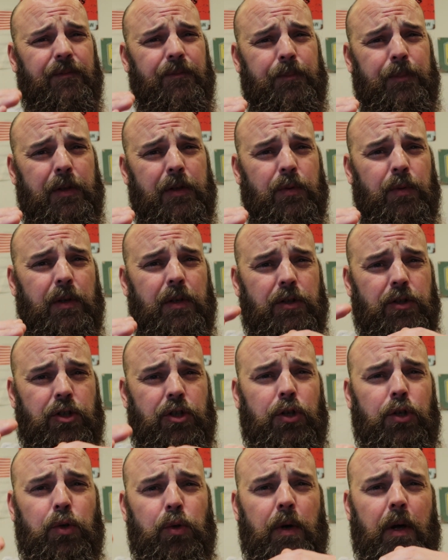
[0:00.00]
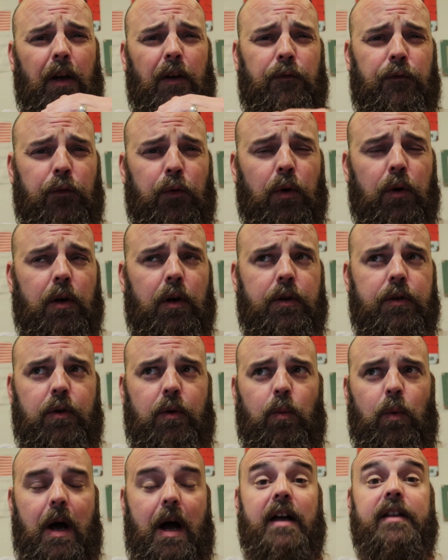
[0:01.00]
between 200 and 400
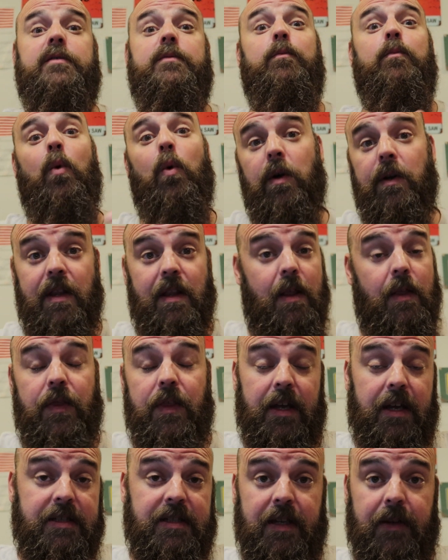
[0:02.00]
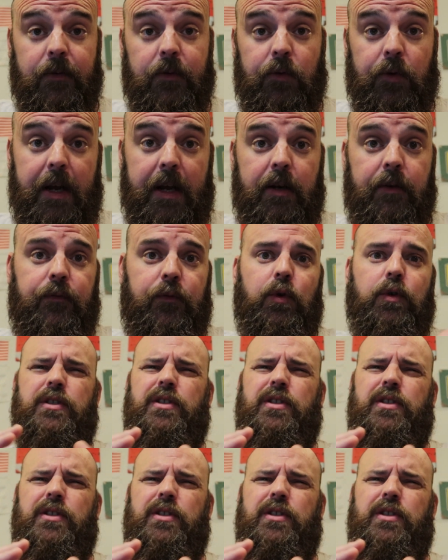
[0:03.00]
watts more than the thing is even rated for.